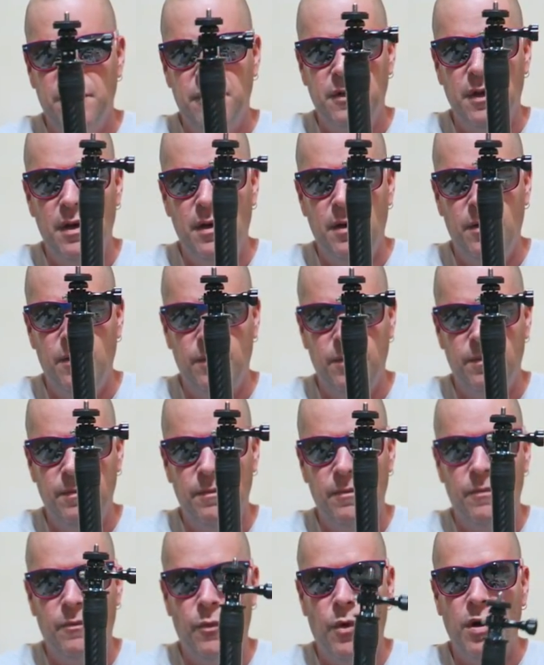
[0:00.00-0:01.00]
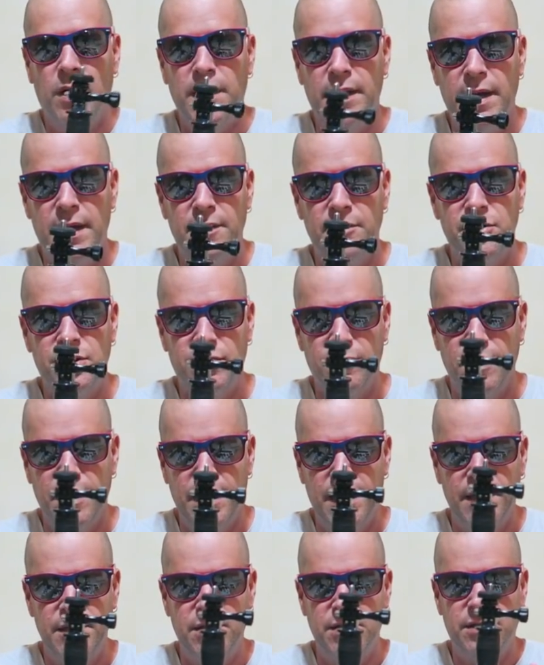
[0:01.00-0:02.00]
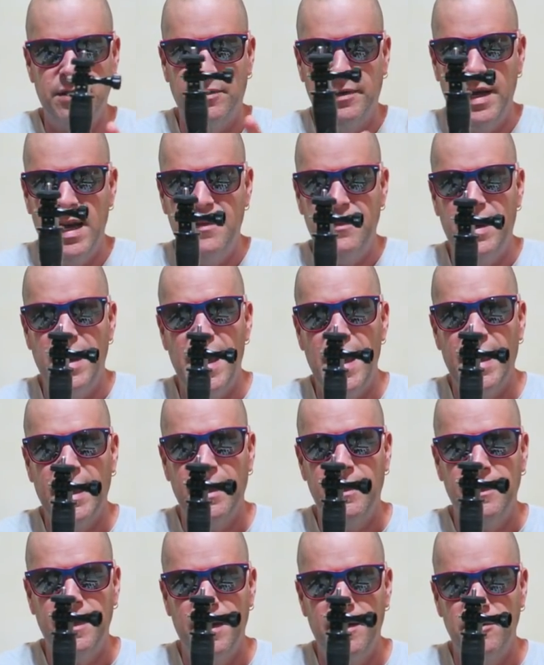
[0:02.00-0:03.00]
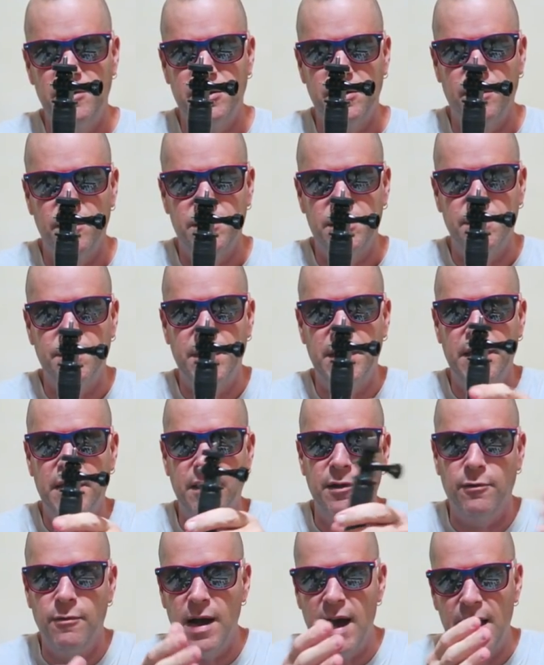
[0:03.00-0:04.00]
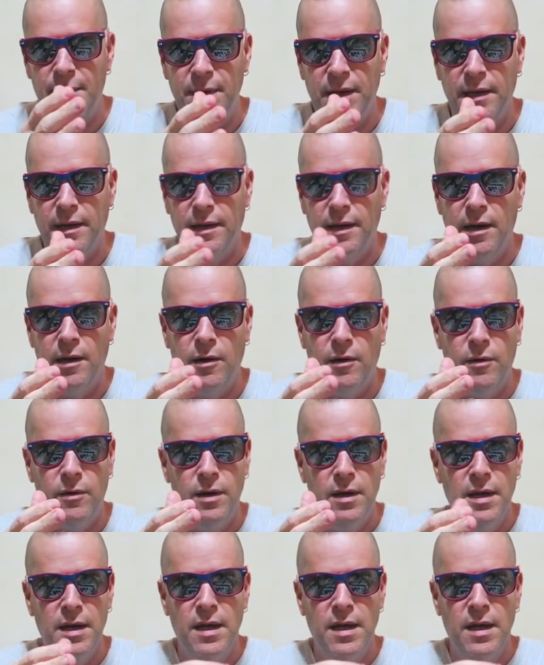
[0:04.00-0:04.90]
so walking down the street I just don't have it hanging there, so somebody can grab it and go.